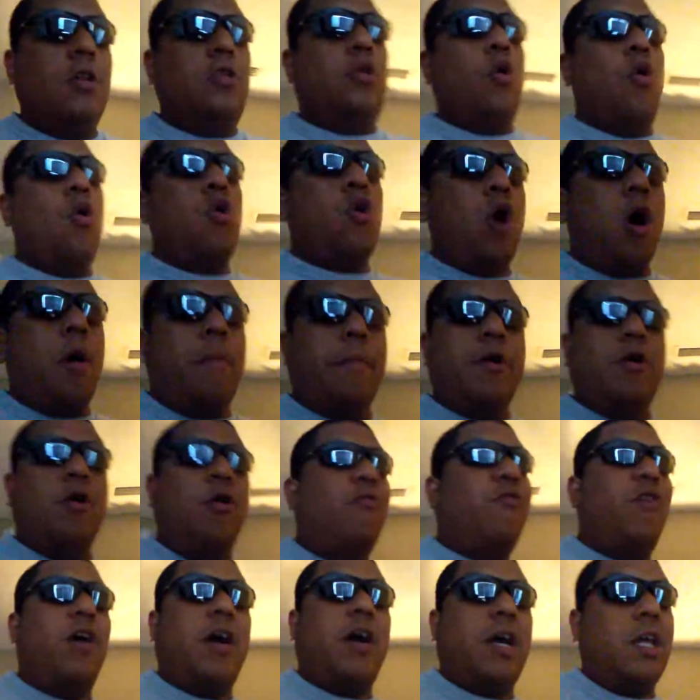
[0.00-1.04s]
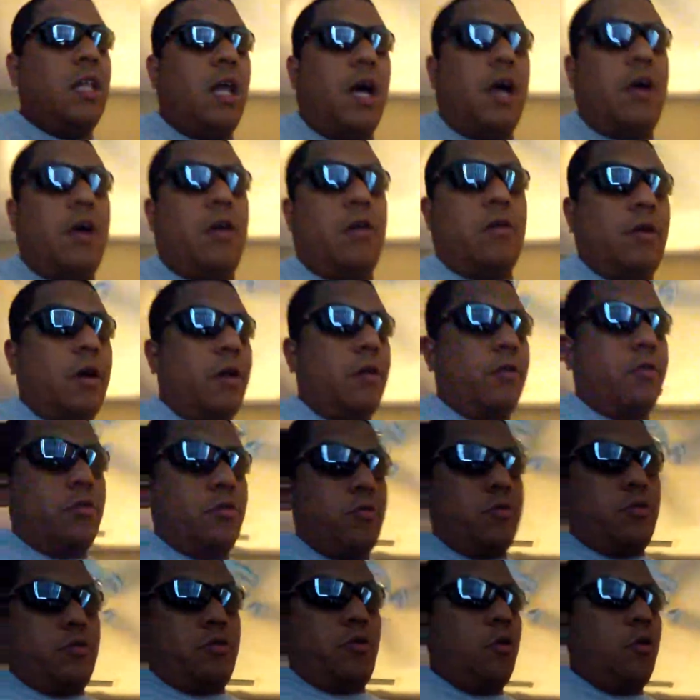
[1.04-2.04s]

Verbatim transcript: Don't call me no fucking liar. I don't know.